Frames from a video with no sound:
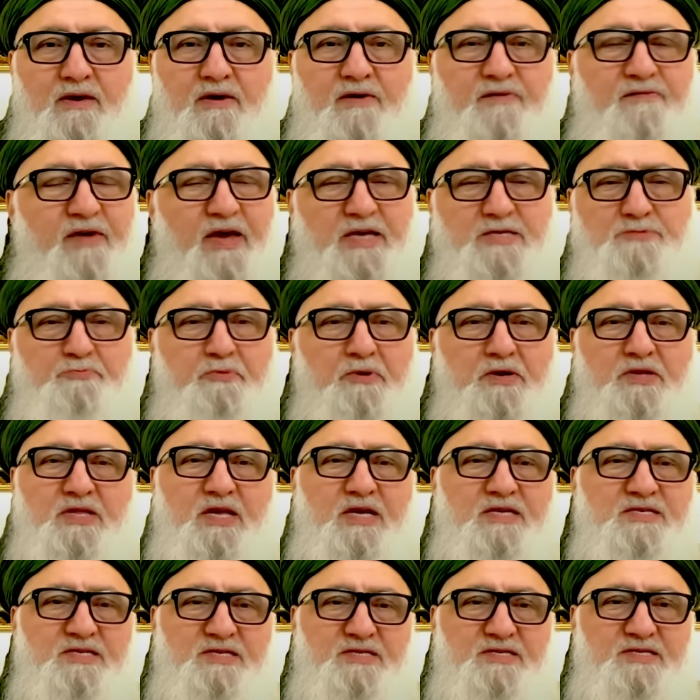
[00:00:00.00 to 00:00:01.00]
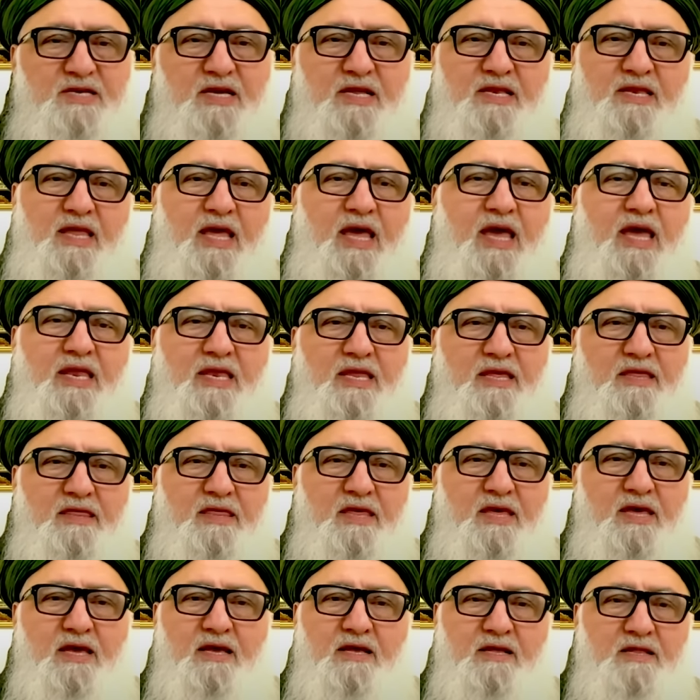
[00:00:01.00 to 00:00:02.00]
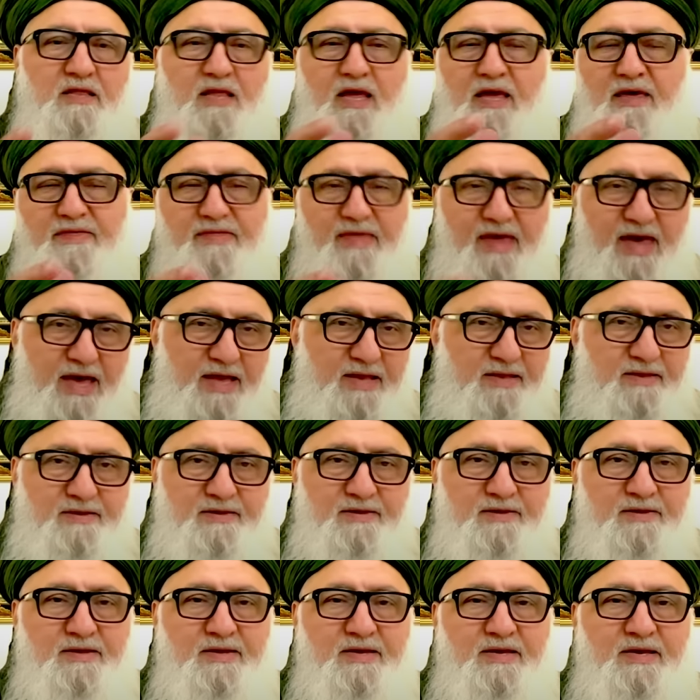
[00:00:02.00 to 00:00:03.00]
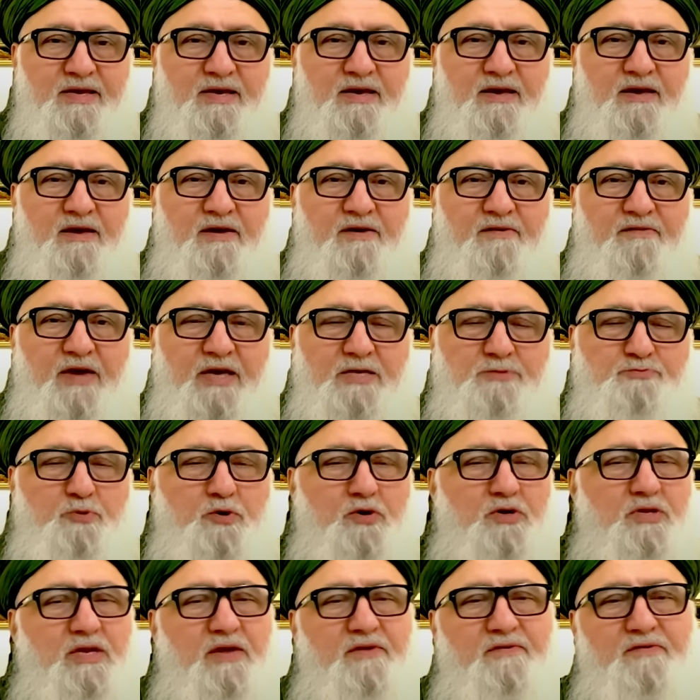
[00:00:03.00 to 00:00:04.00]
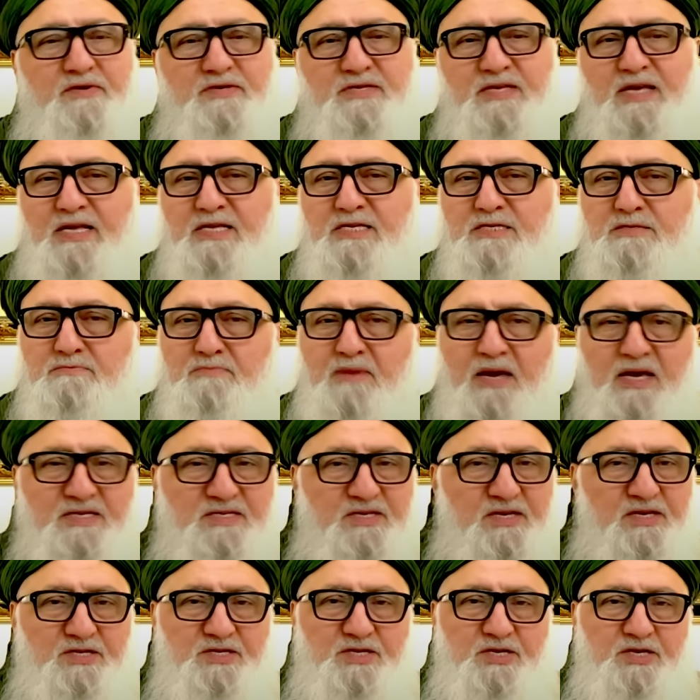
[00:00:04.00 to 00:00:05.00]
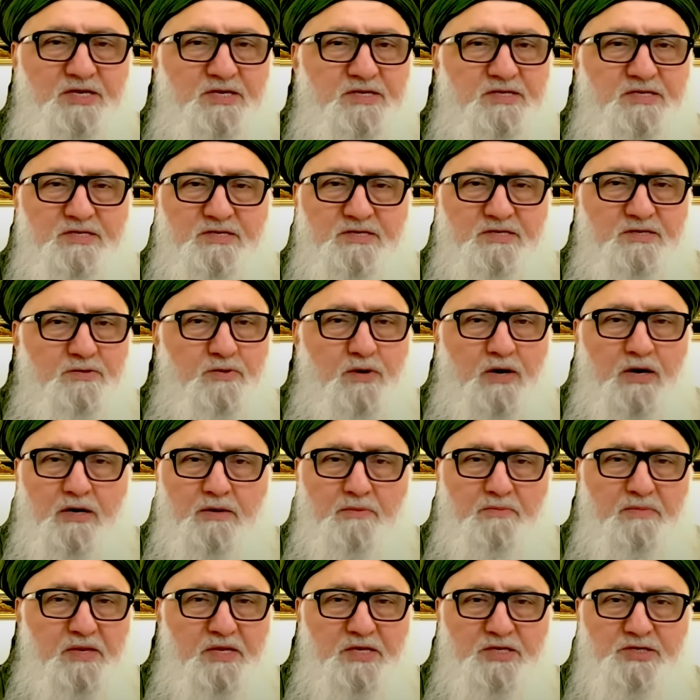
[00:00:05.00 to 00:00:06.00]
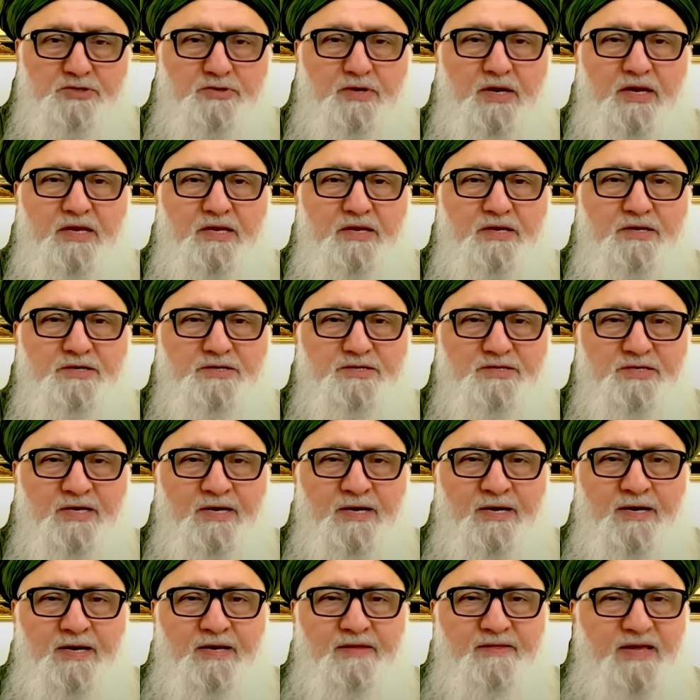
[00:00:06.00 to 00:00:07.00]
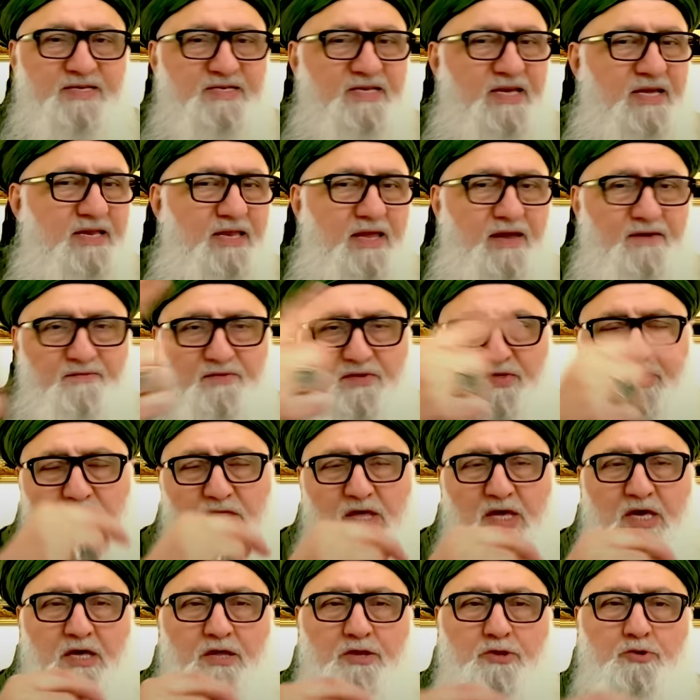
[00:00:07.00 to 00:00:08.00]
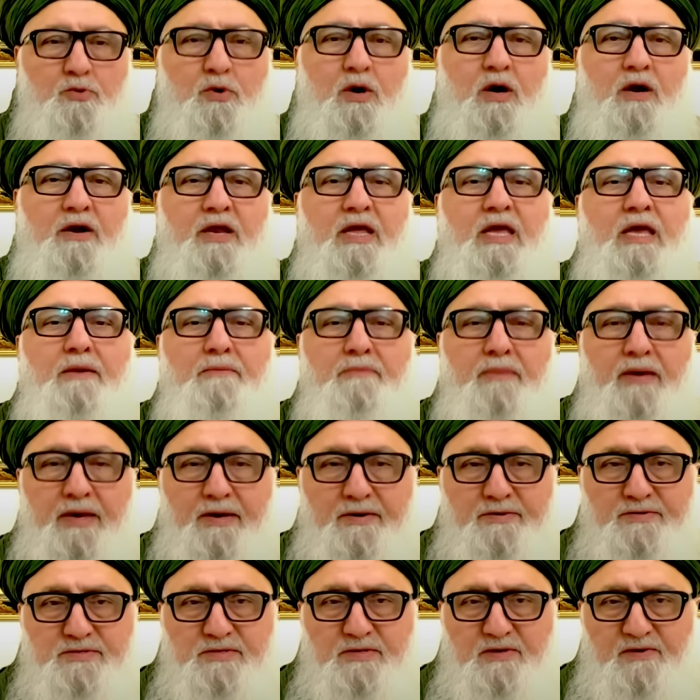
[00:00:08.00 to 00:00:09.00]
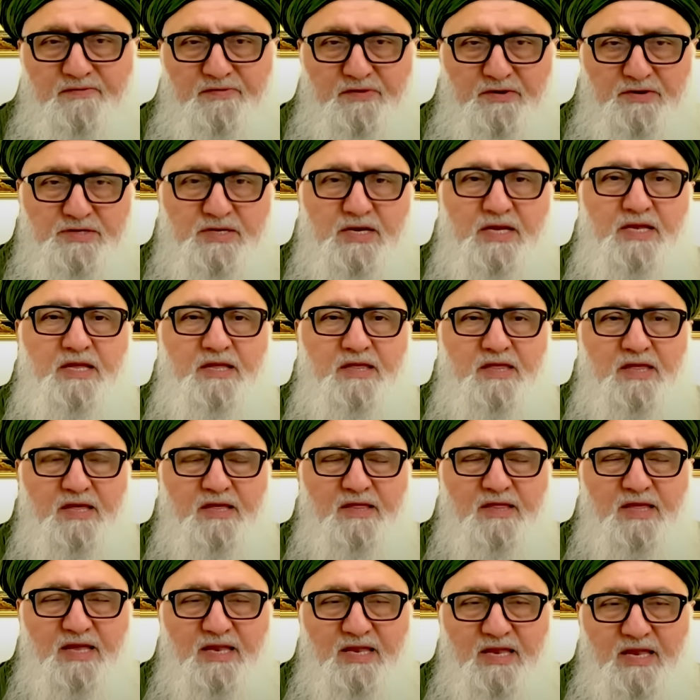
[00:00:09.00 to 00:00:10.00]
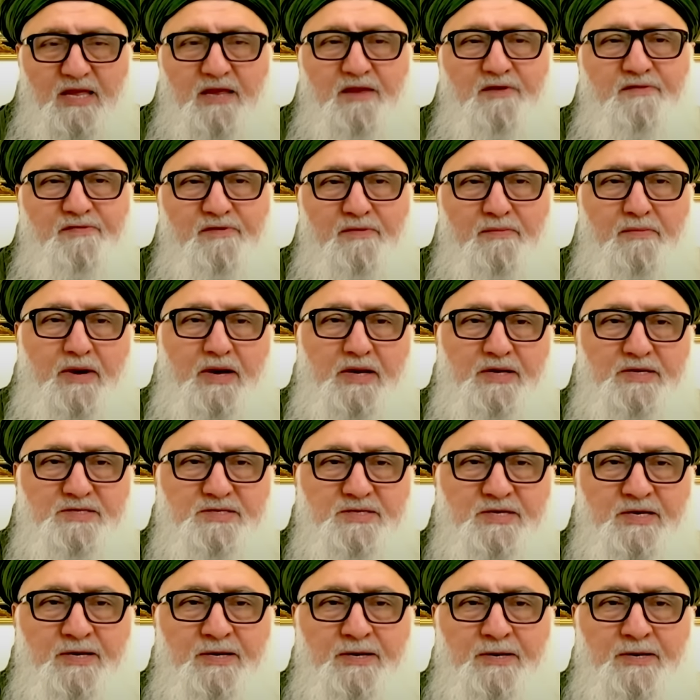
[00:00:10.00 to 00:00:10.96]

Facebook doesn't send anything like that. Facebook never sends messages to our administrators, they send everything through our emails if there's anything they need from us.